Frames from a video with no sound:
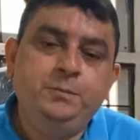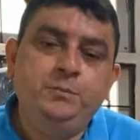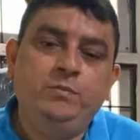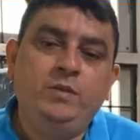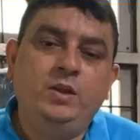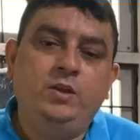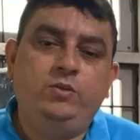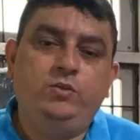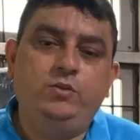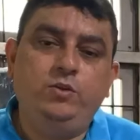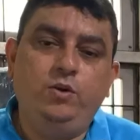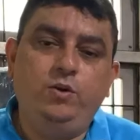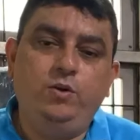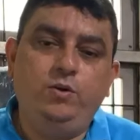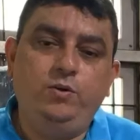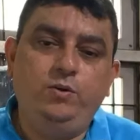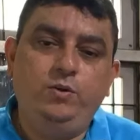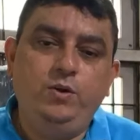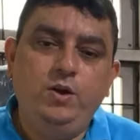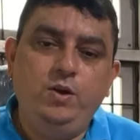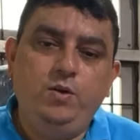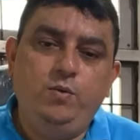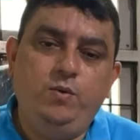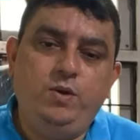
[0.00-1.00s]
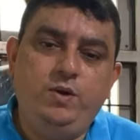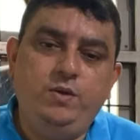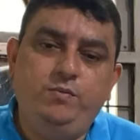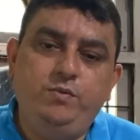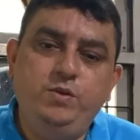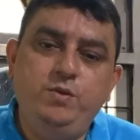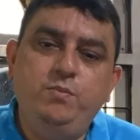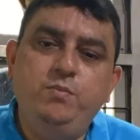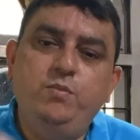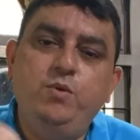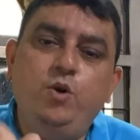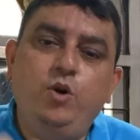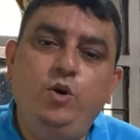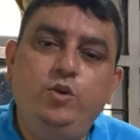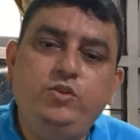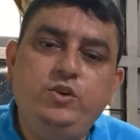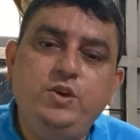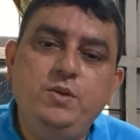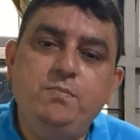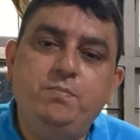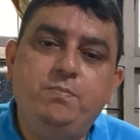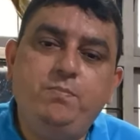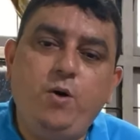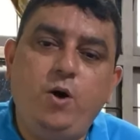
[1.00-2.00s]
So one of the most
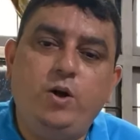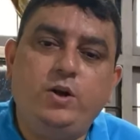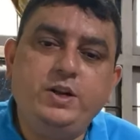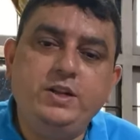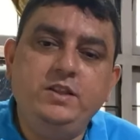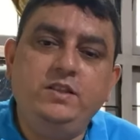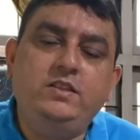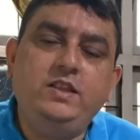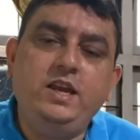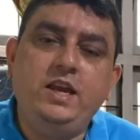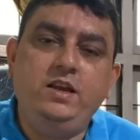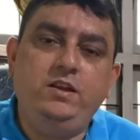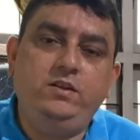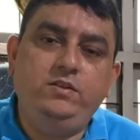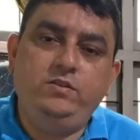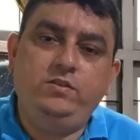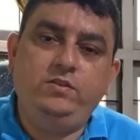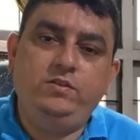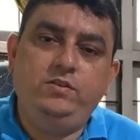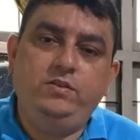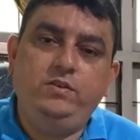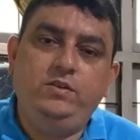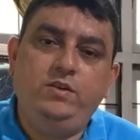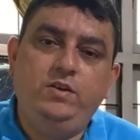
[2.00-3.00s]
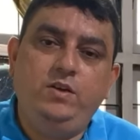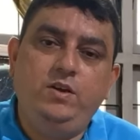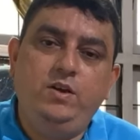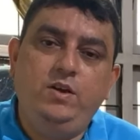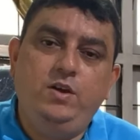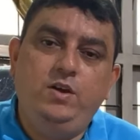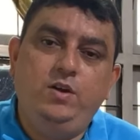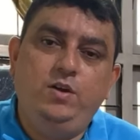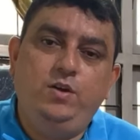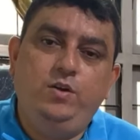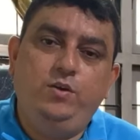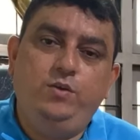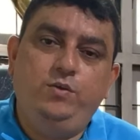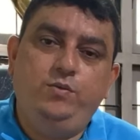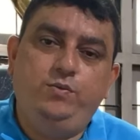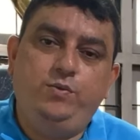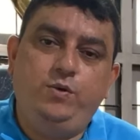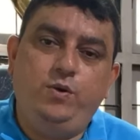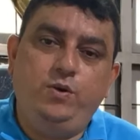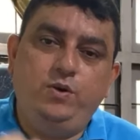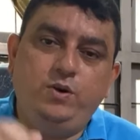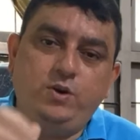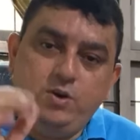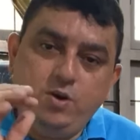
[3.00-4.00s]
important things
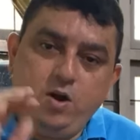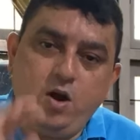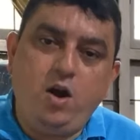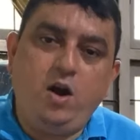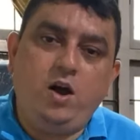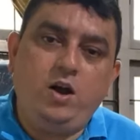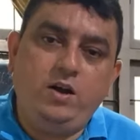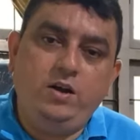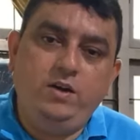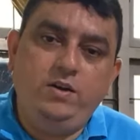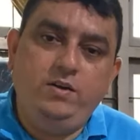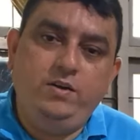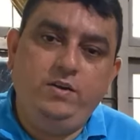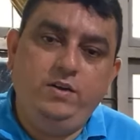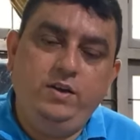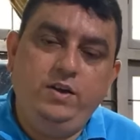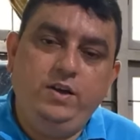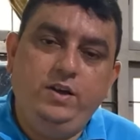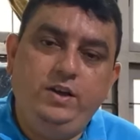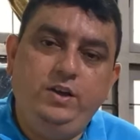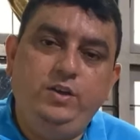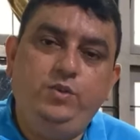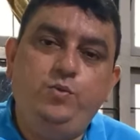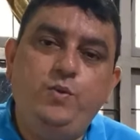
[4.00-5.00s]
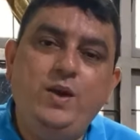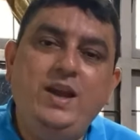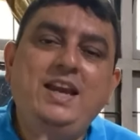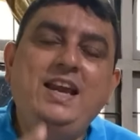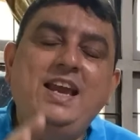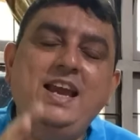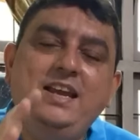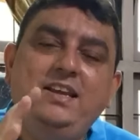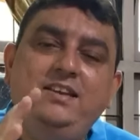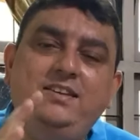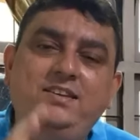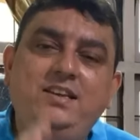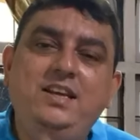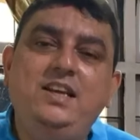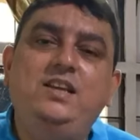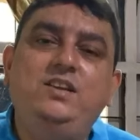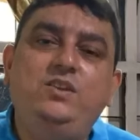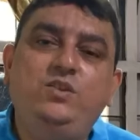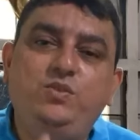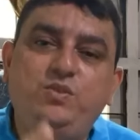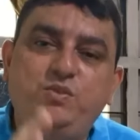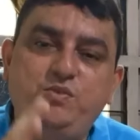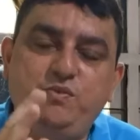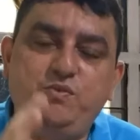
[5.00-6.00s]
for God is when He
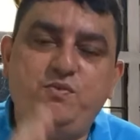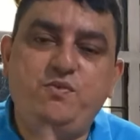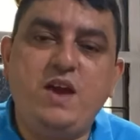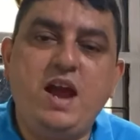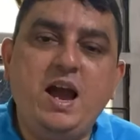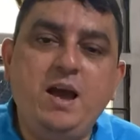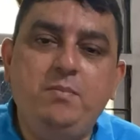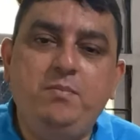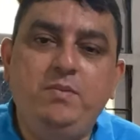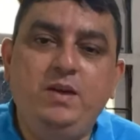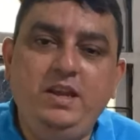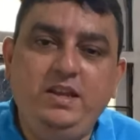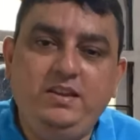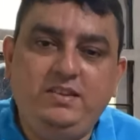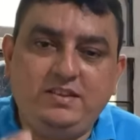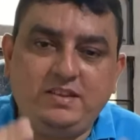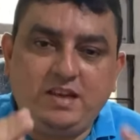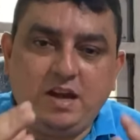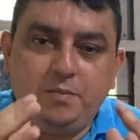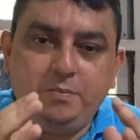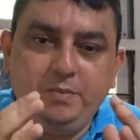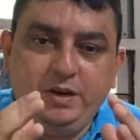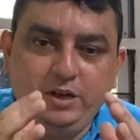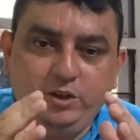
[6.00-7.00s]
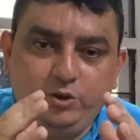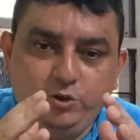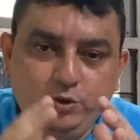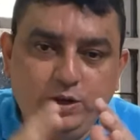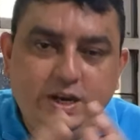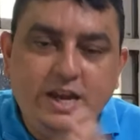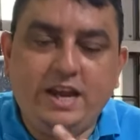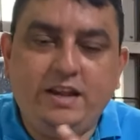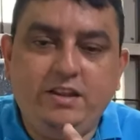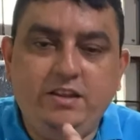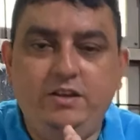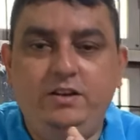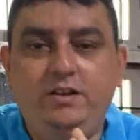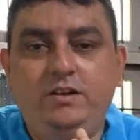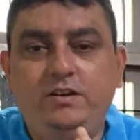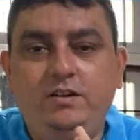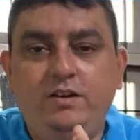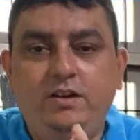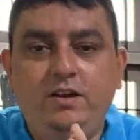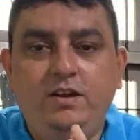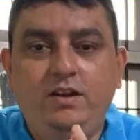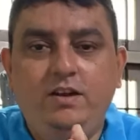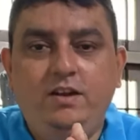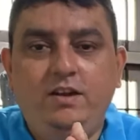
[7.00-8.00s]
sees families coming together
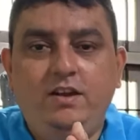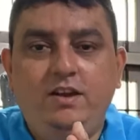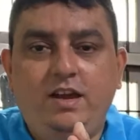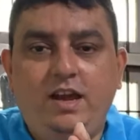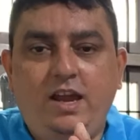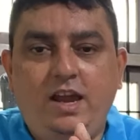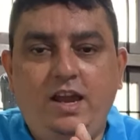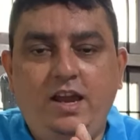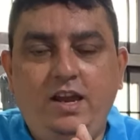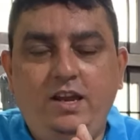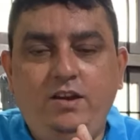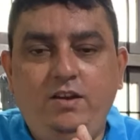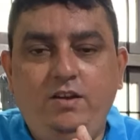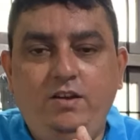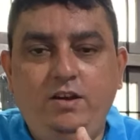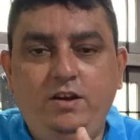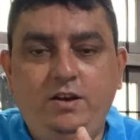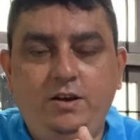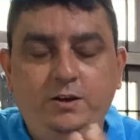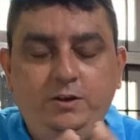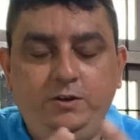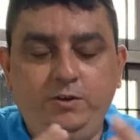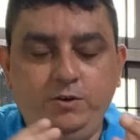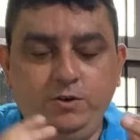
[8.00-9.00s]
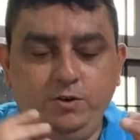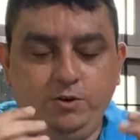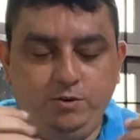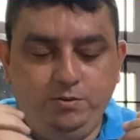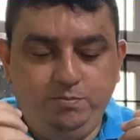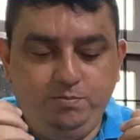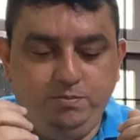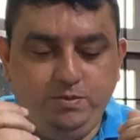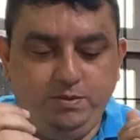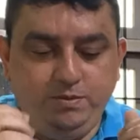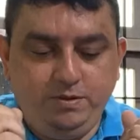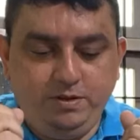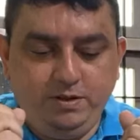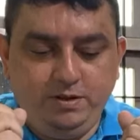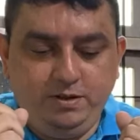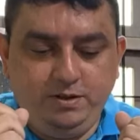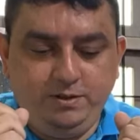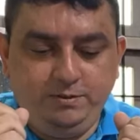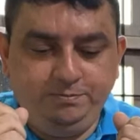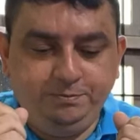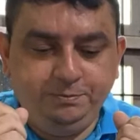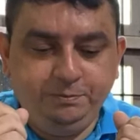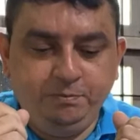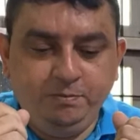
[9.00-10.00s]
and uh, you know uh,
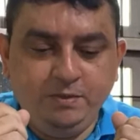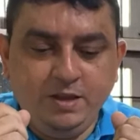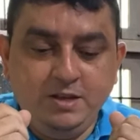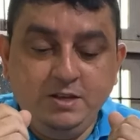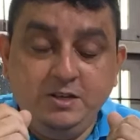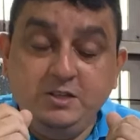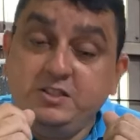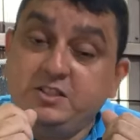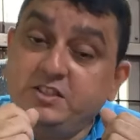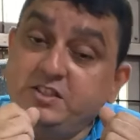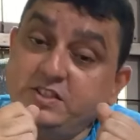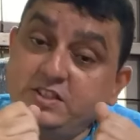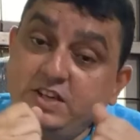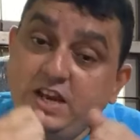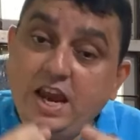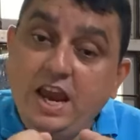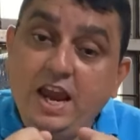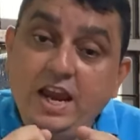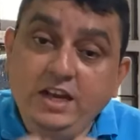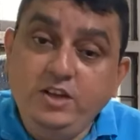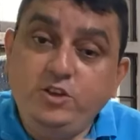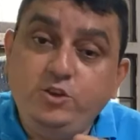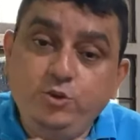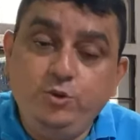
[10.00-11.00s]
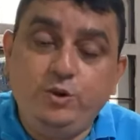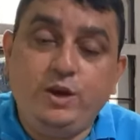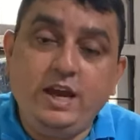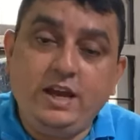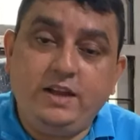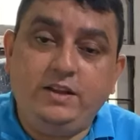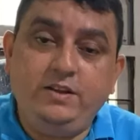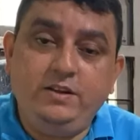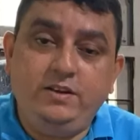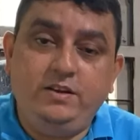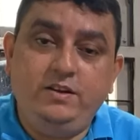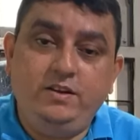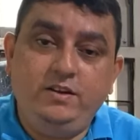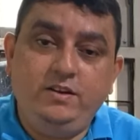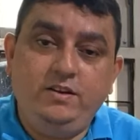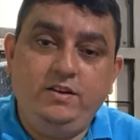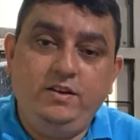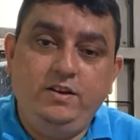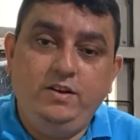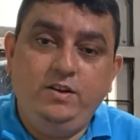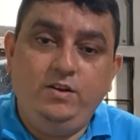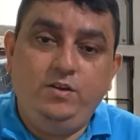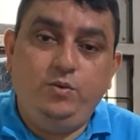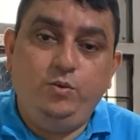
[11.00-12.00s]
staying together
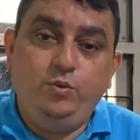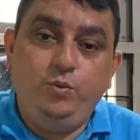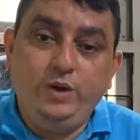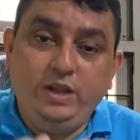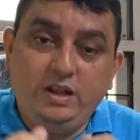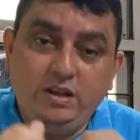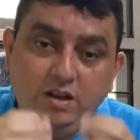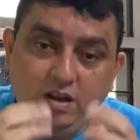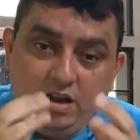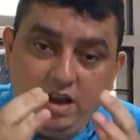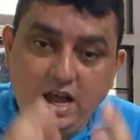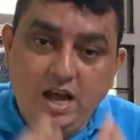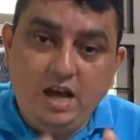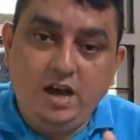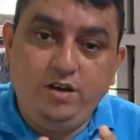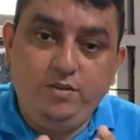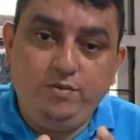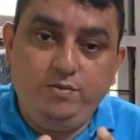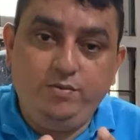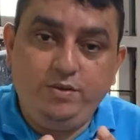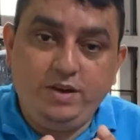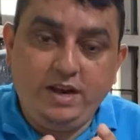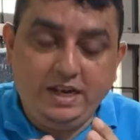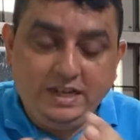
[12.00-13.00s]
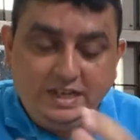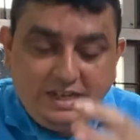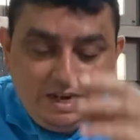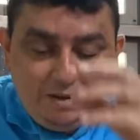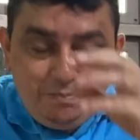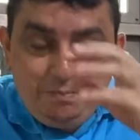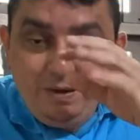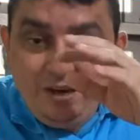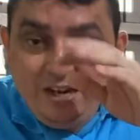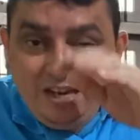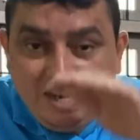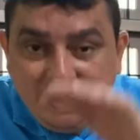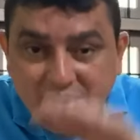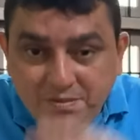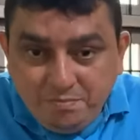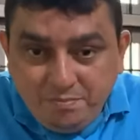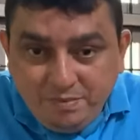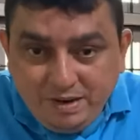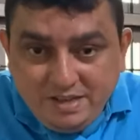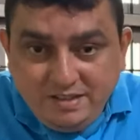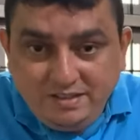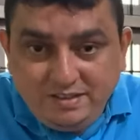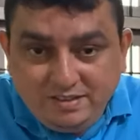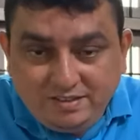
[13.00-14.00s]
with love and keeping Him
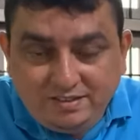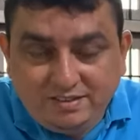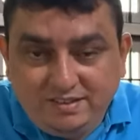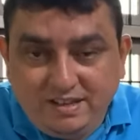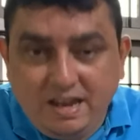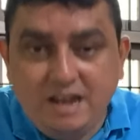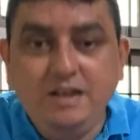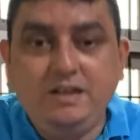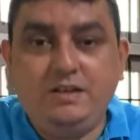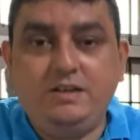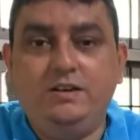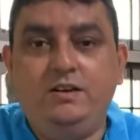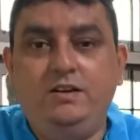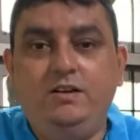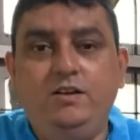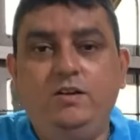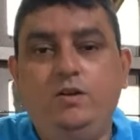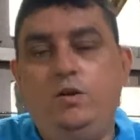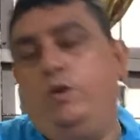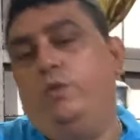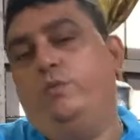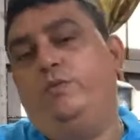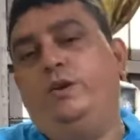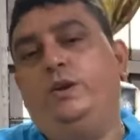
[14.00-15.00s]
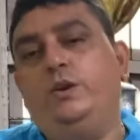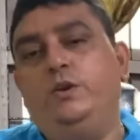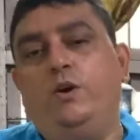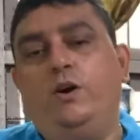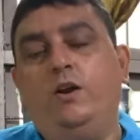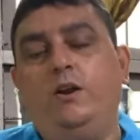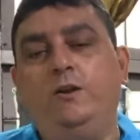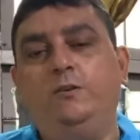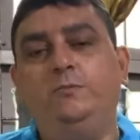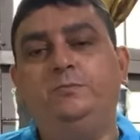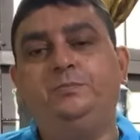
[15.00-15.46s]
in the center of it all.